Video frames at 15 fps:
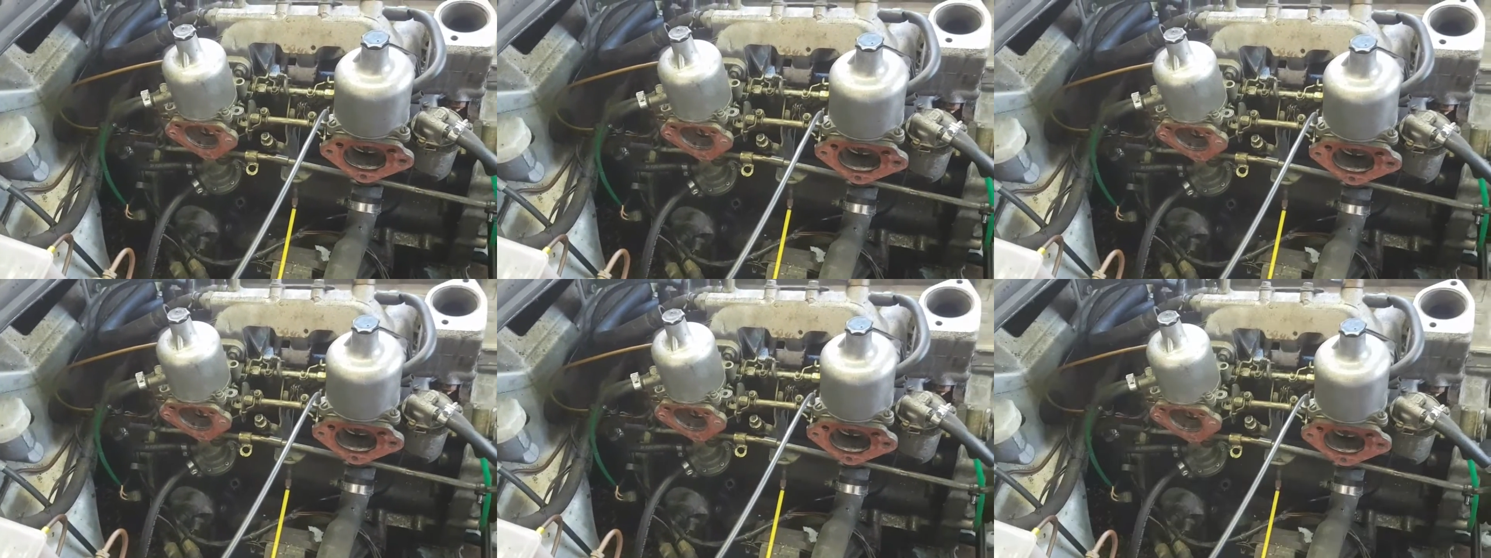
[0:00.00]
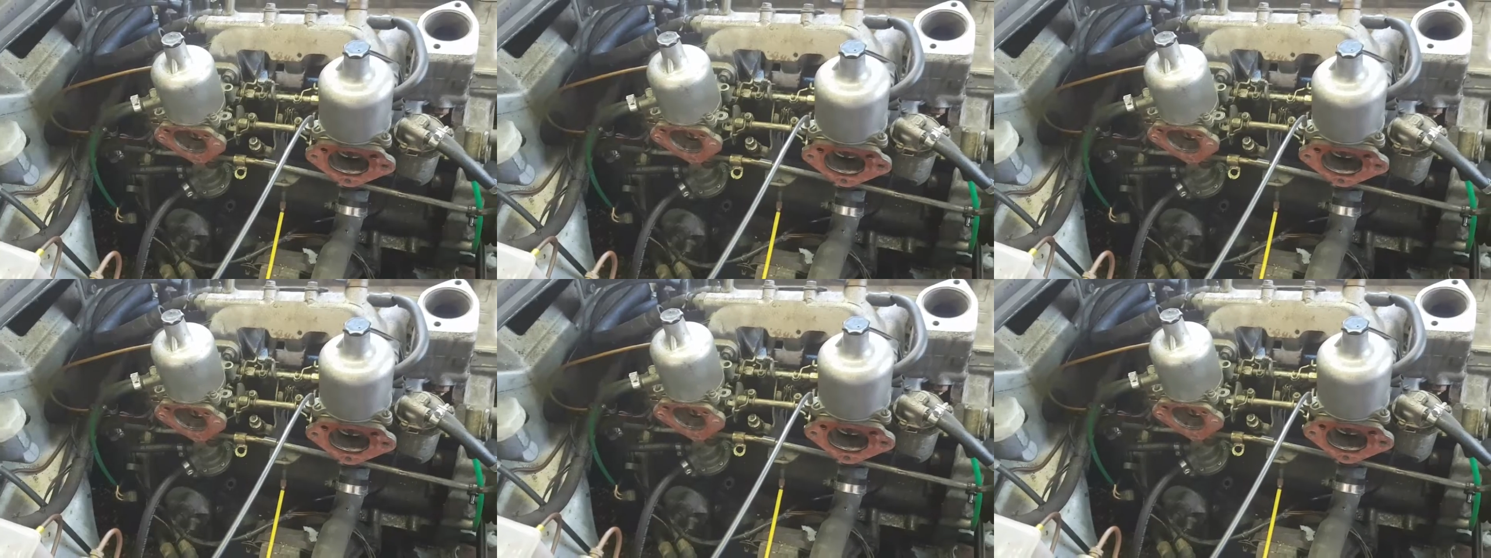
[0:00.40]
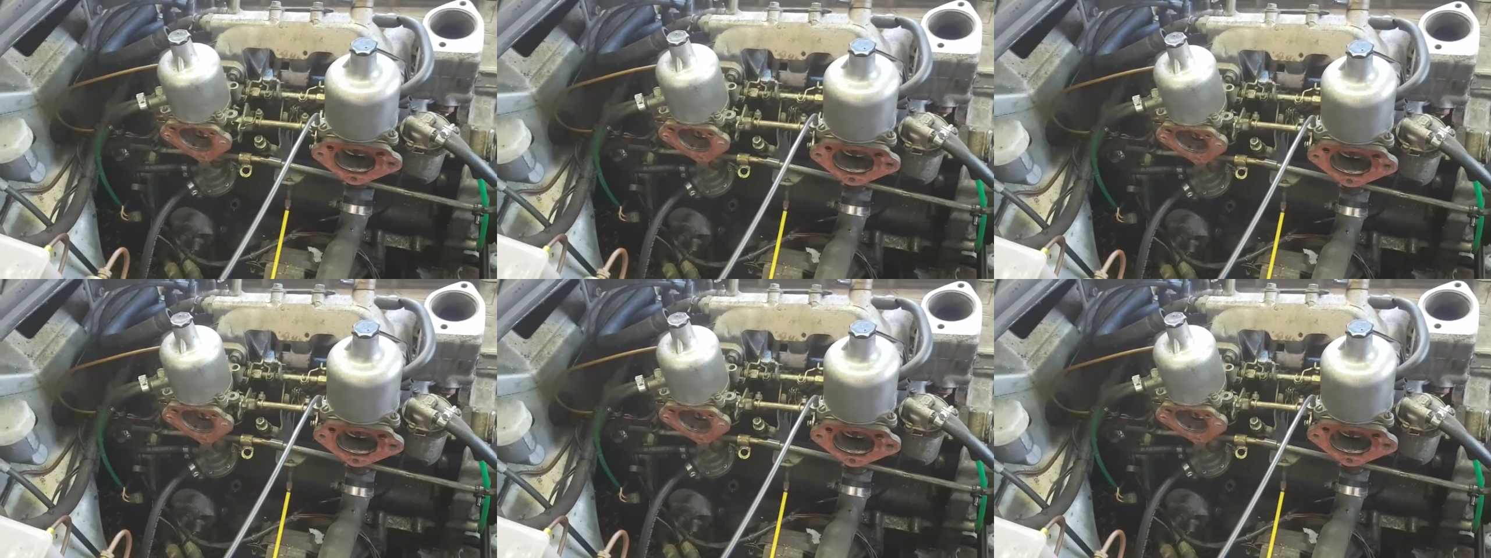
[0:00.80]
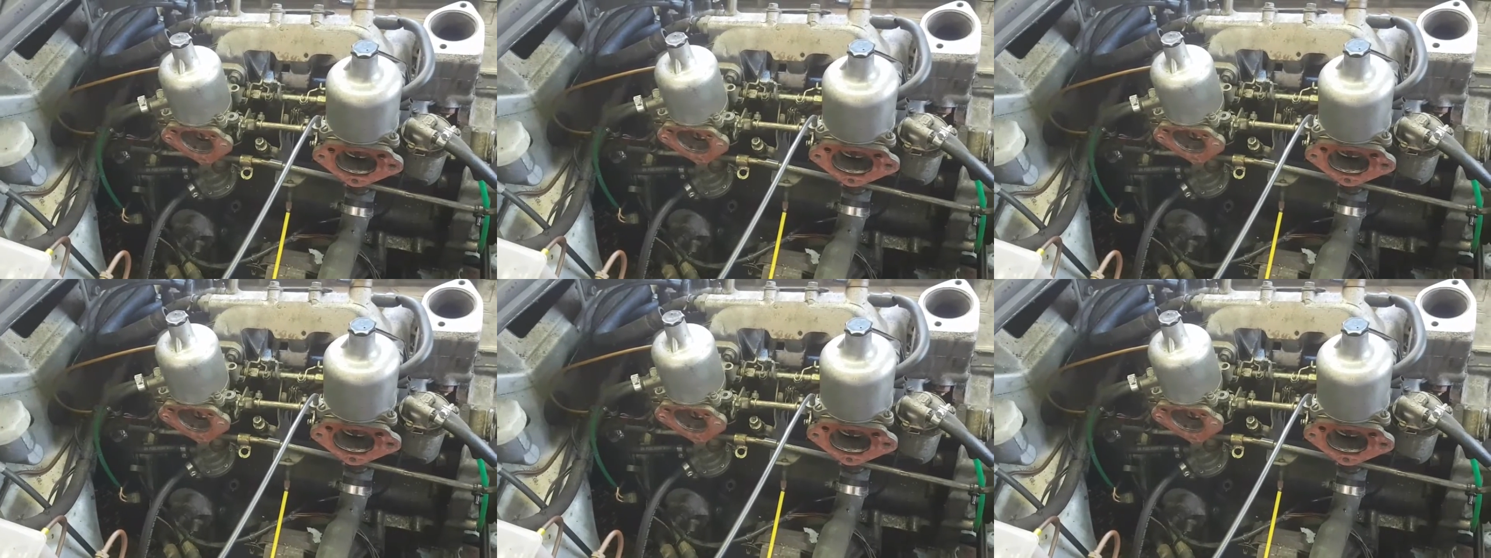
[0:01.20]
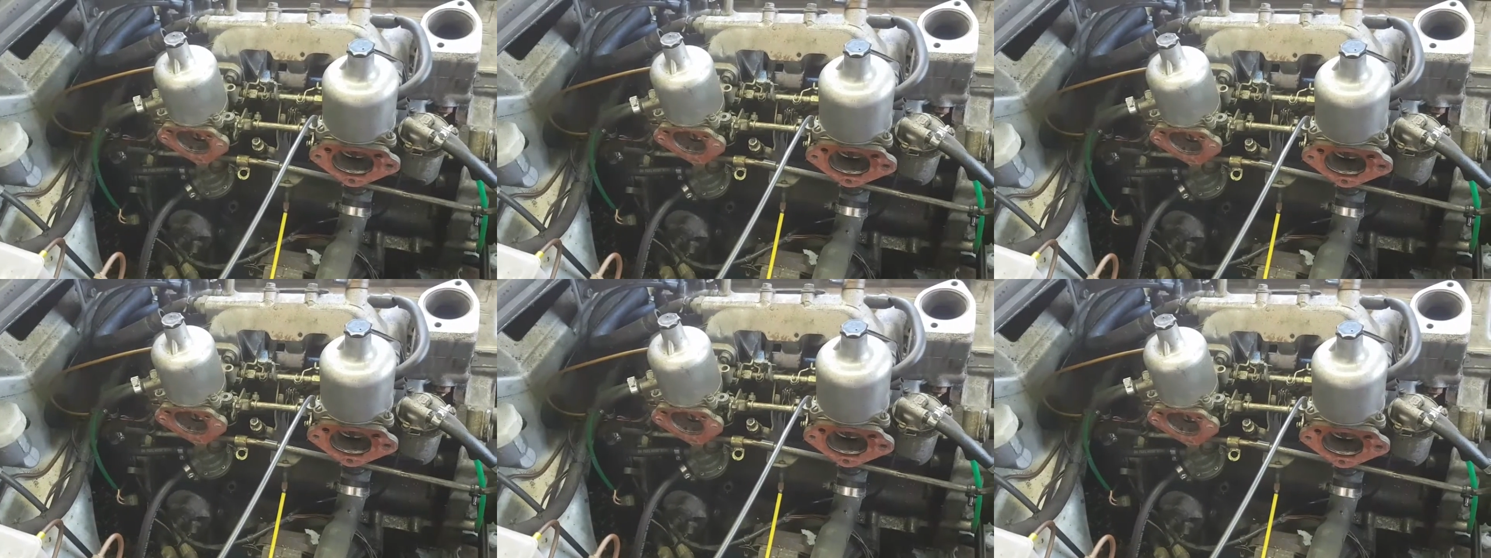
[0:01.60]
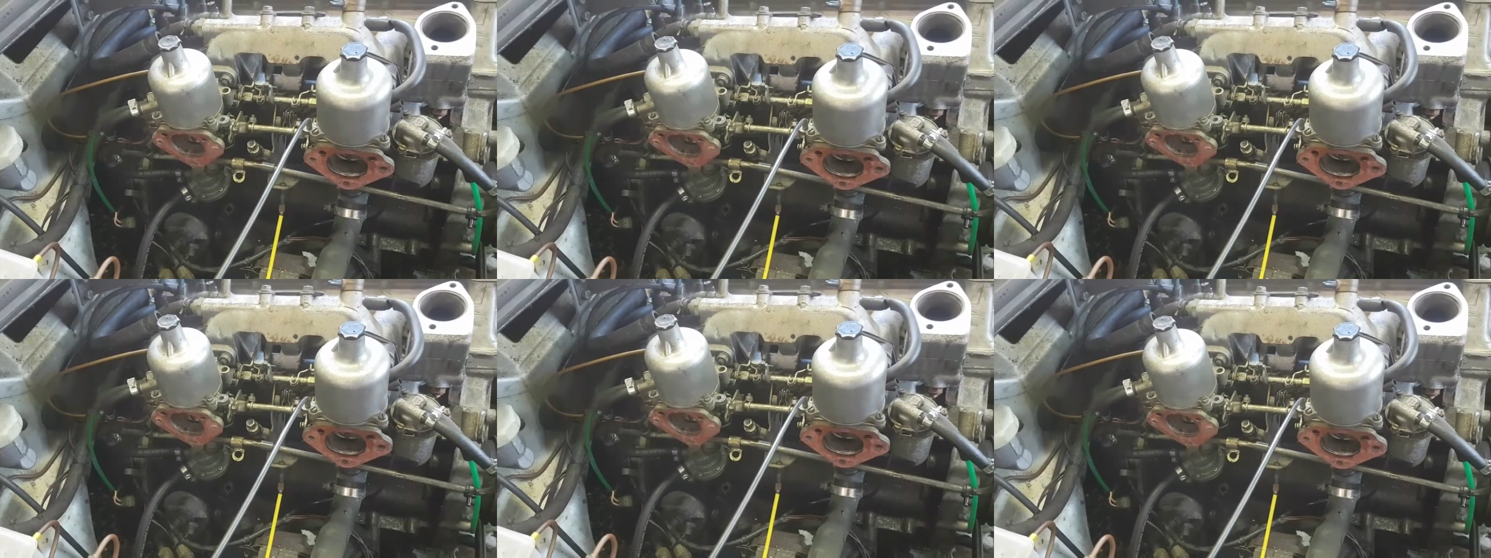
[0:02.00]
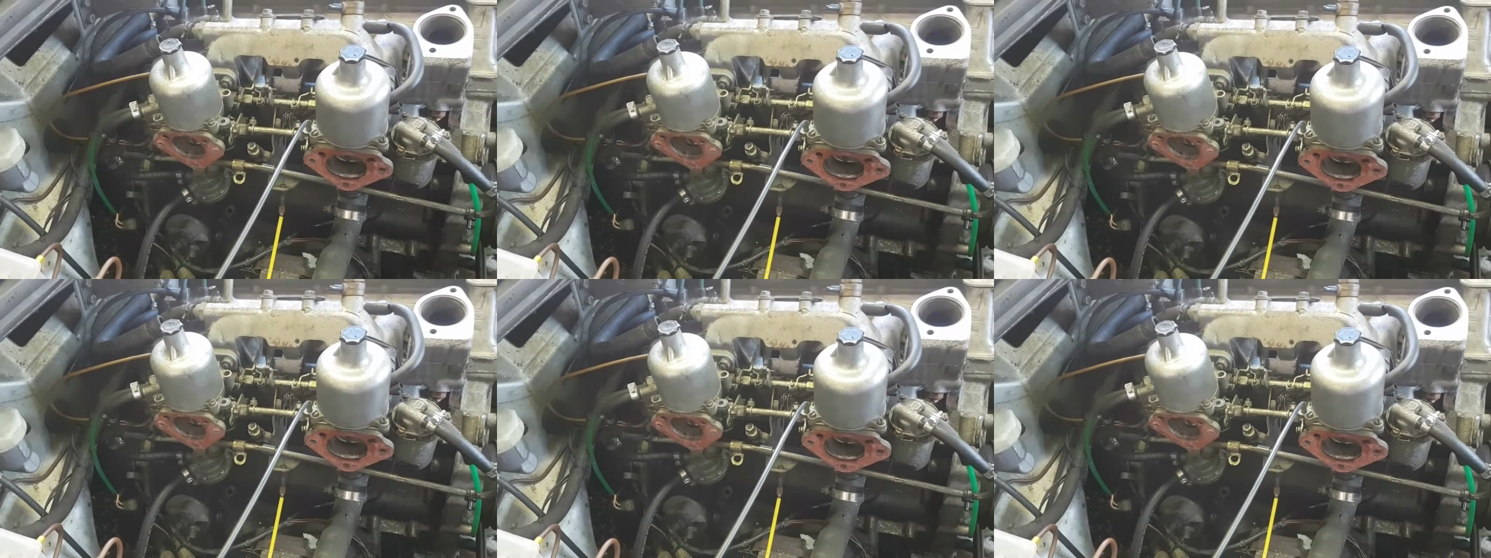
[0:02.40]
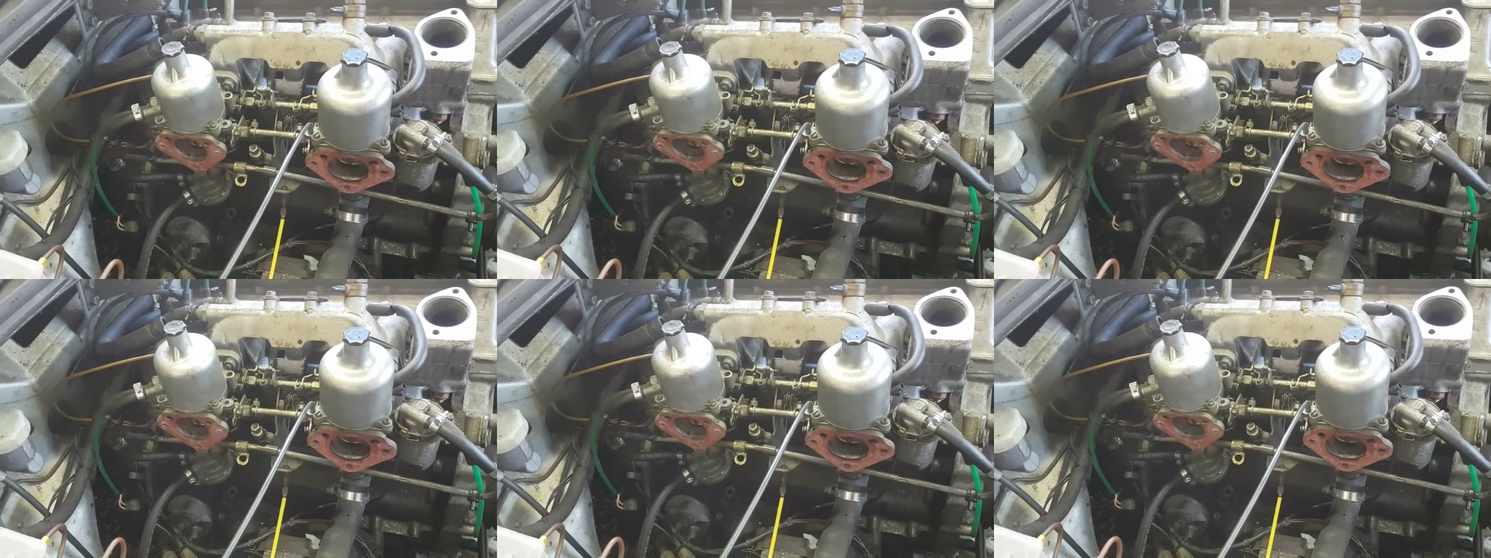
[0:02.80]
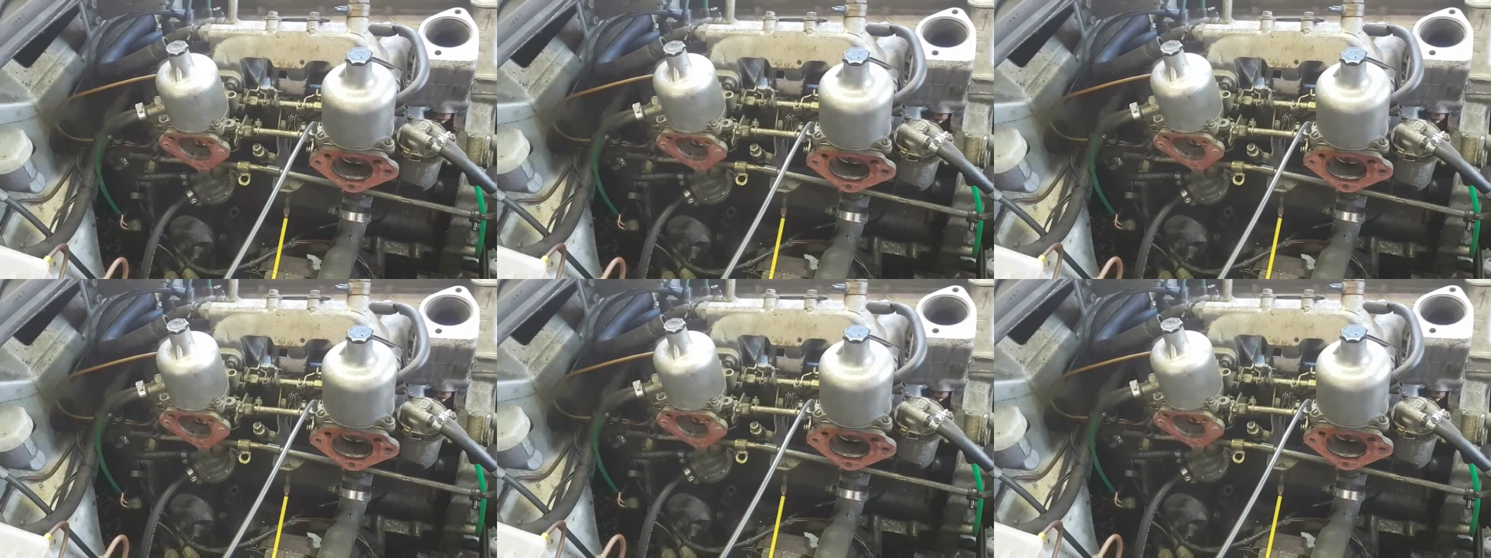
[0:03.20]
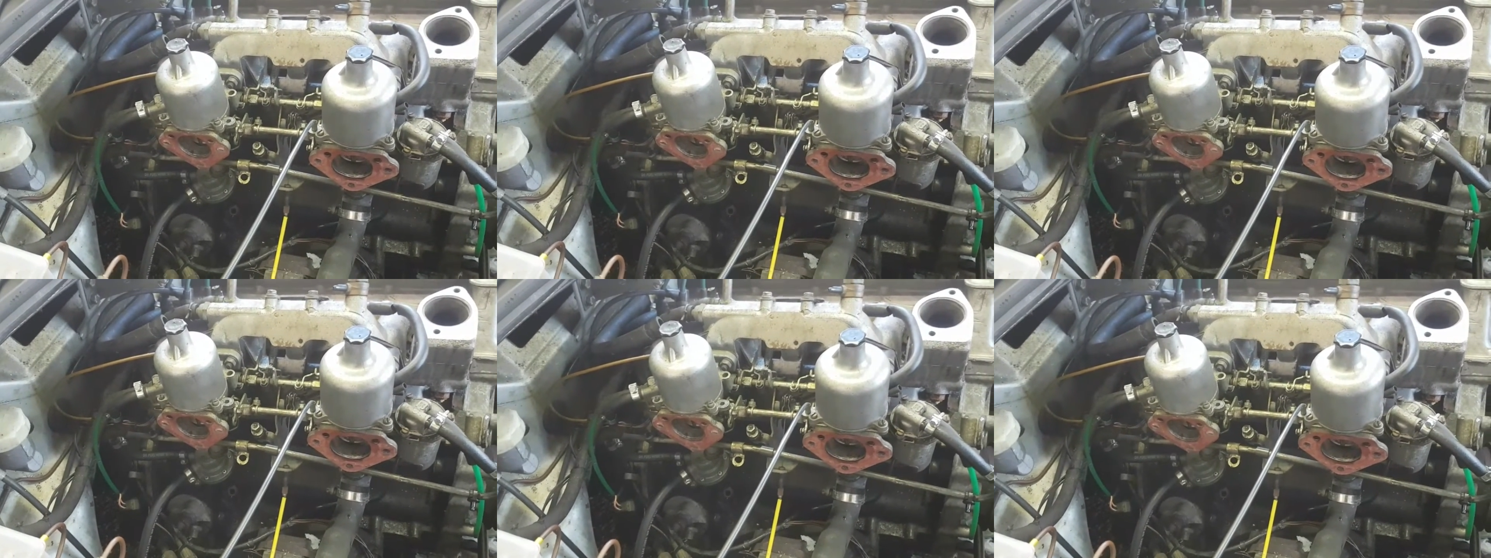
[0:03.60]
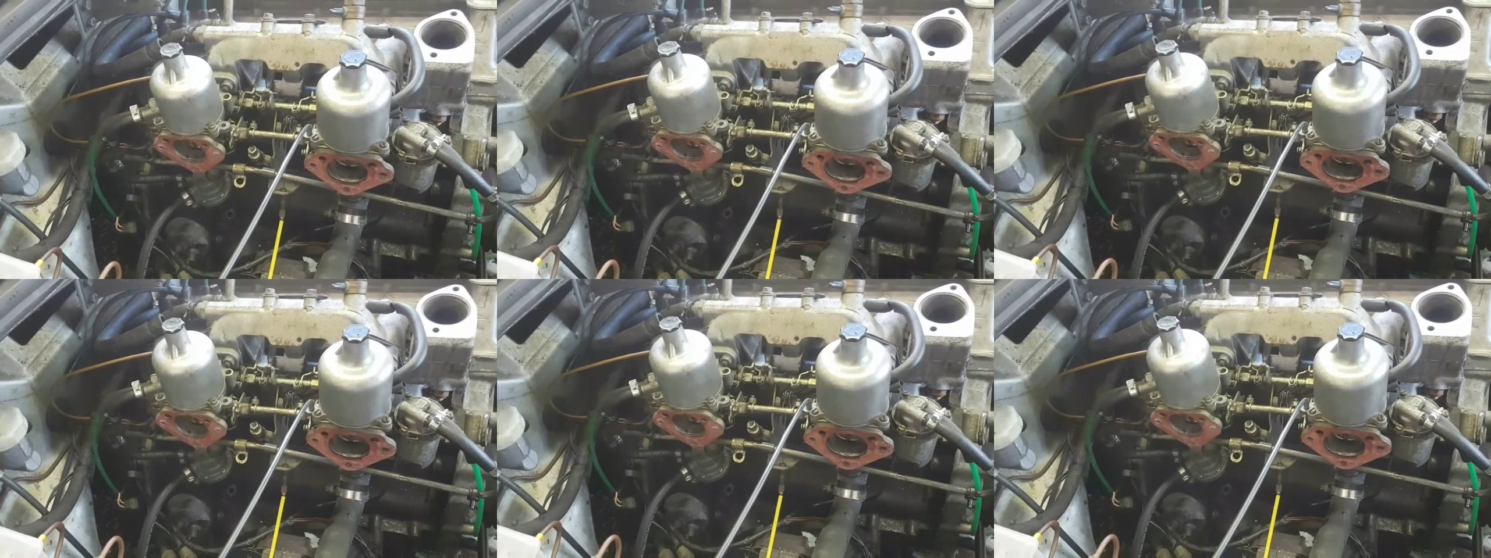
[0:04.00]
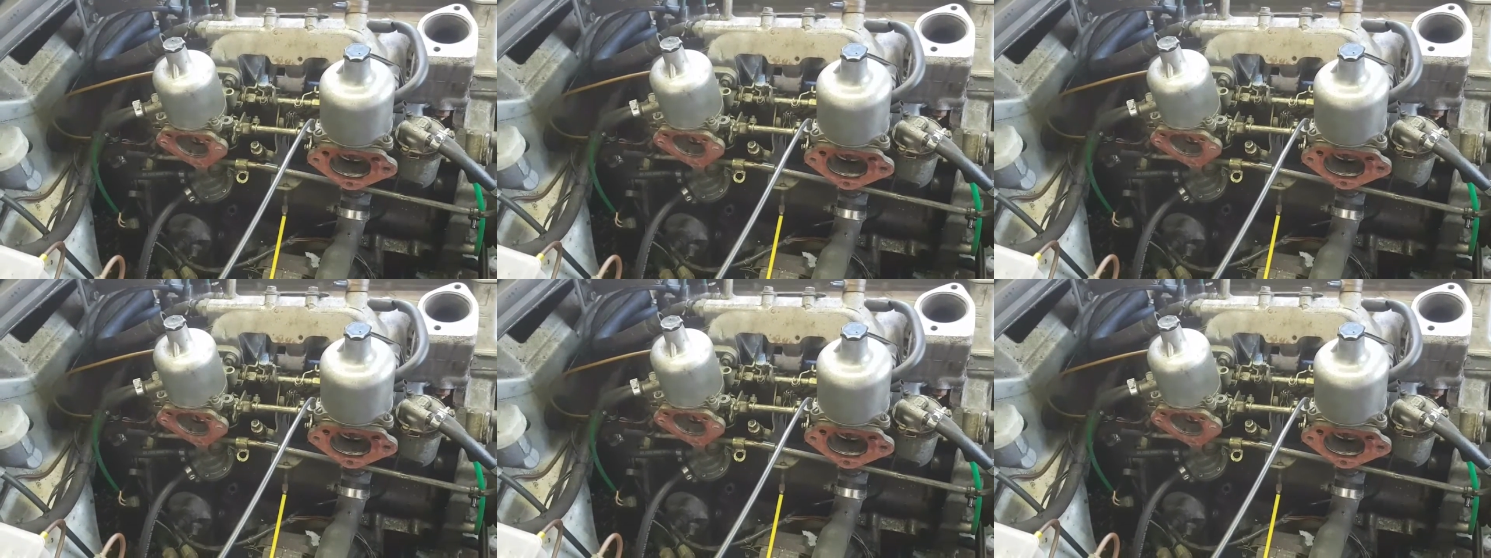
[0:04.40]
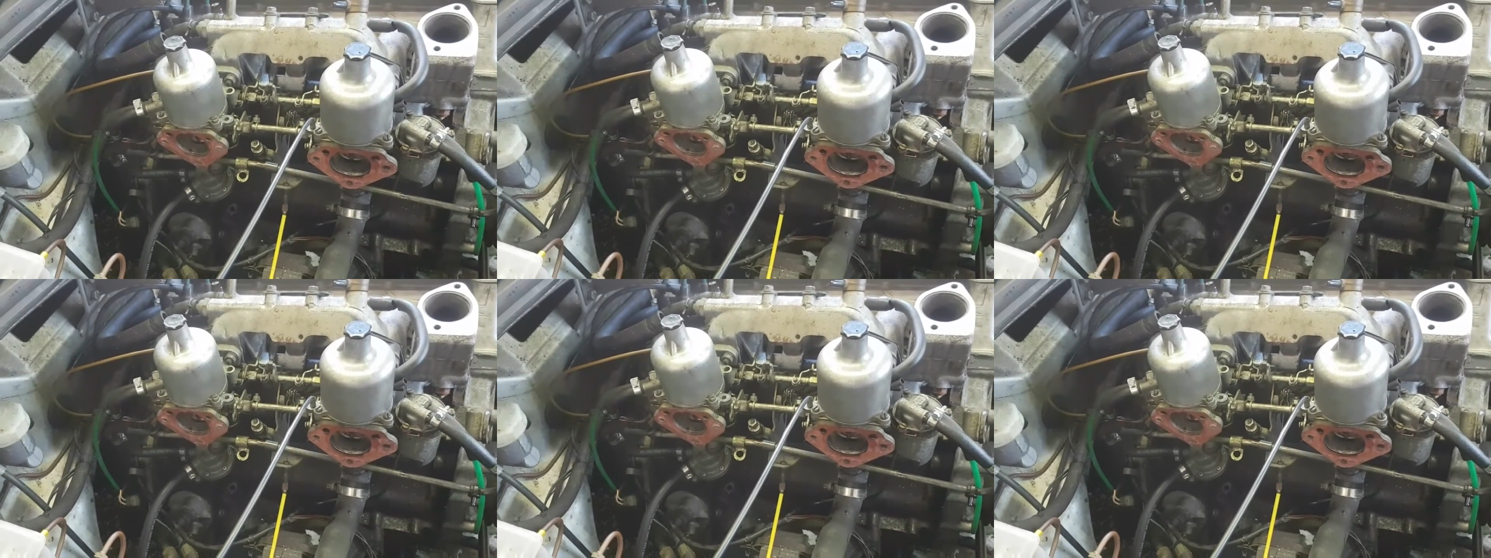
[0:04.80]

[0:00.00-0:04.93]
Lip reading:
Nobody's mouth can be seen.